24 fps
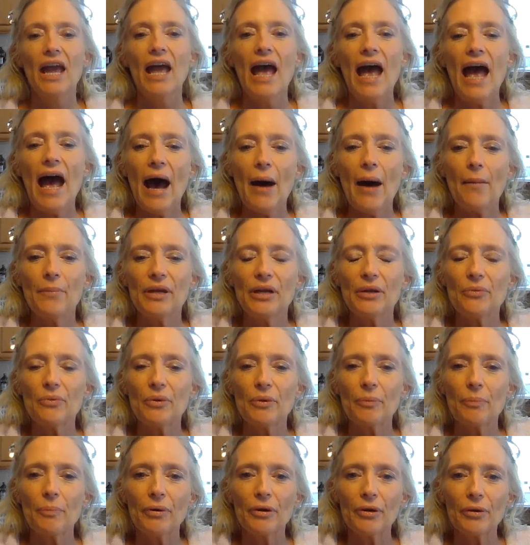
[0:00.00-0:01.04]
How many were
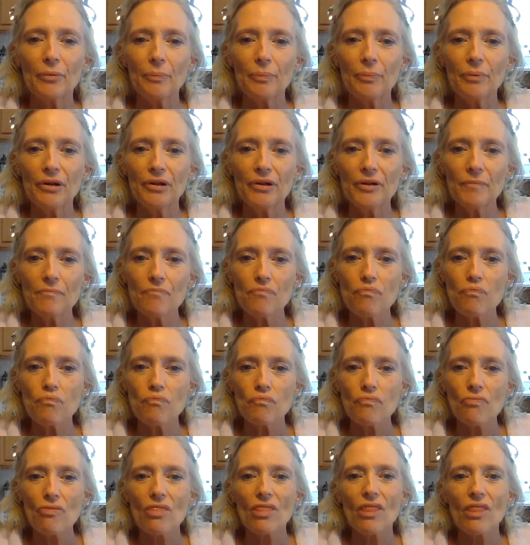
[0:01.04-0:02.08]
purple?
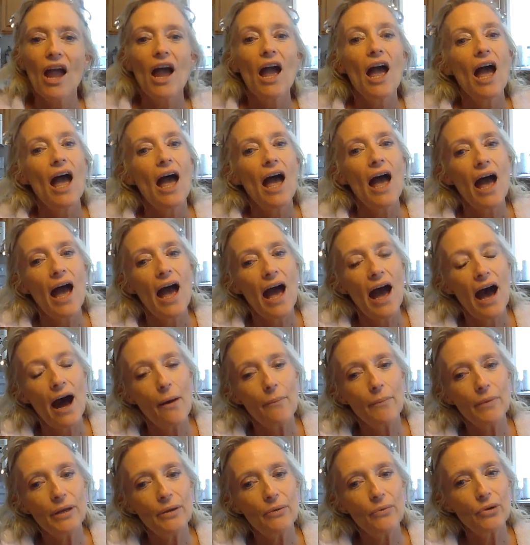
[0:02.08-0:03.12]
How
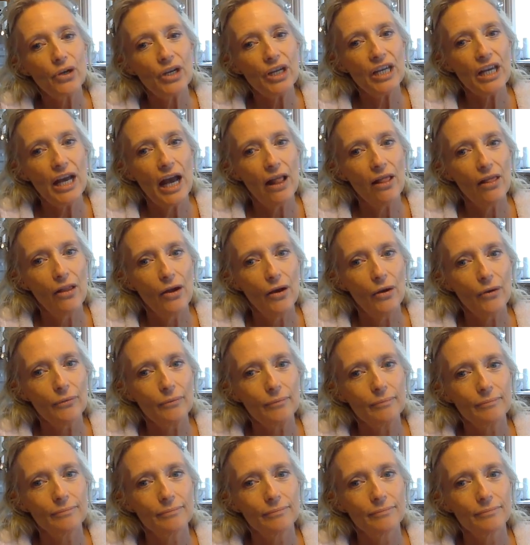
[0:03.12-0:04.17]
many were yellow?
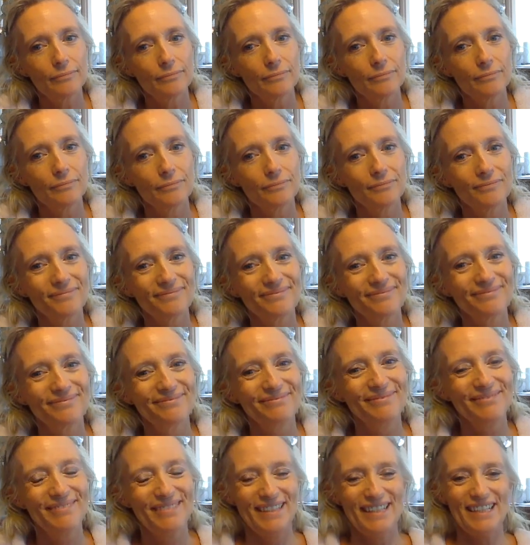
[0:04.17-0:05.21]

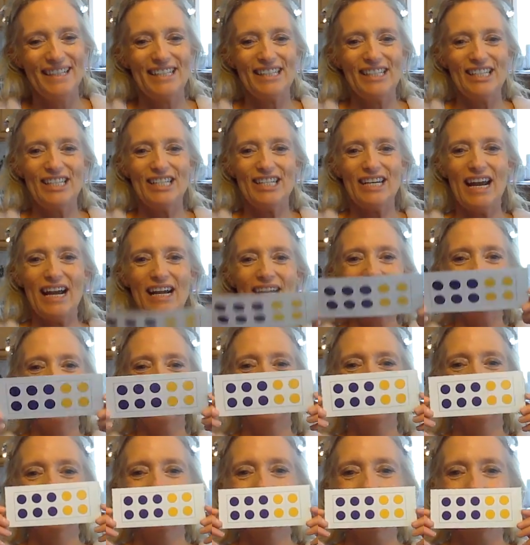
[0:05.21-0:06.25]
Let's check.
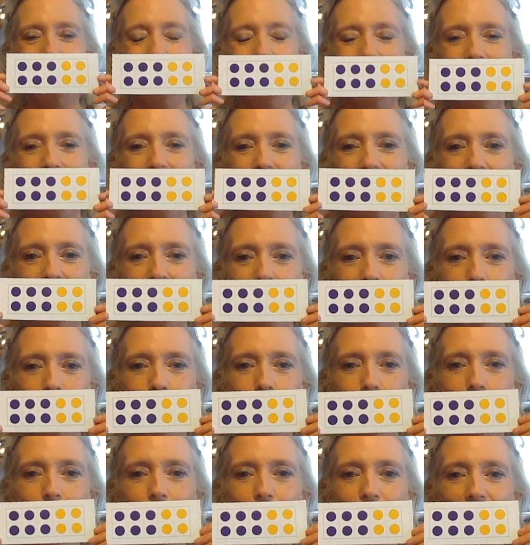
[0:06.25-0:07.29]

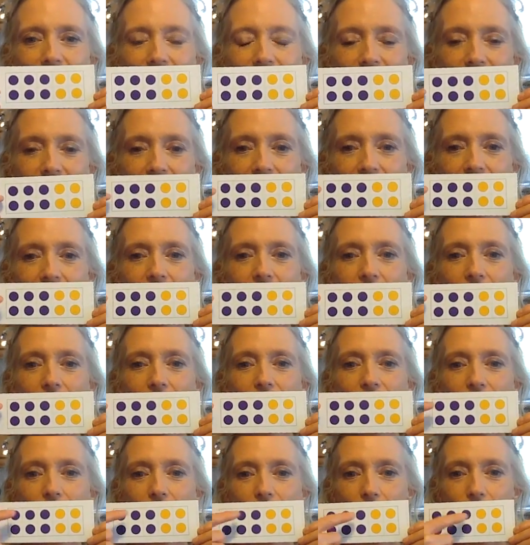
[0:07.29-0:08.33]
Oh, I see
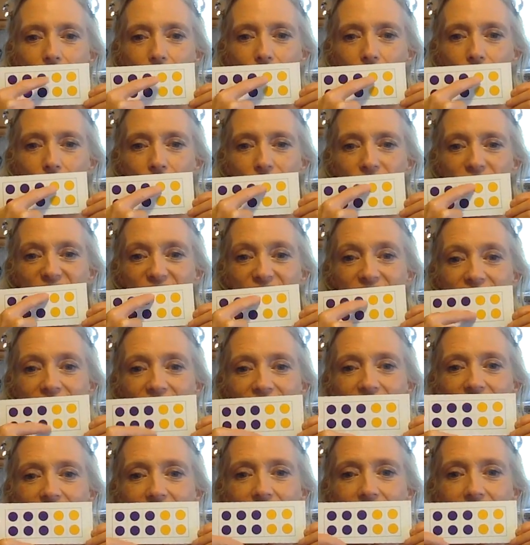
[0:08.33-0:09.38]

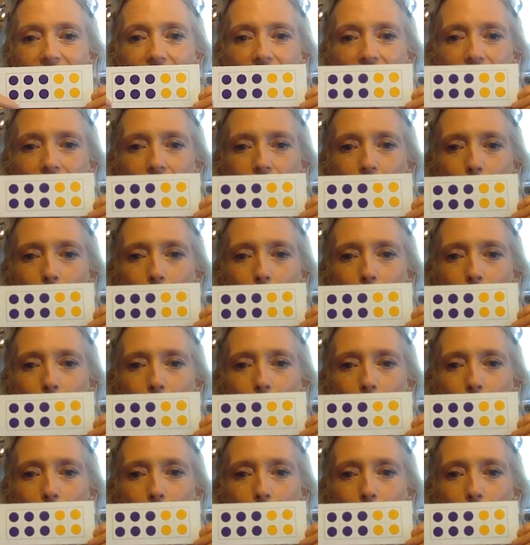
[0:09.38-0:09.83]
6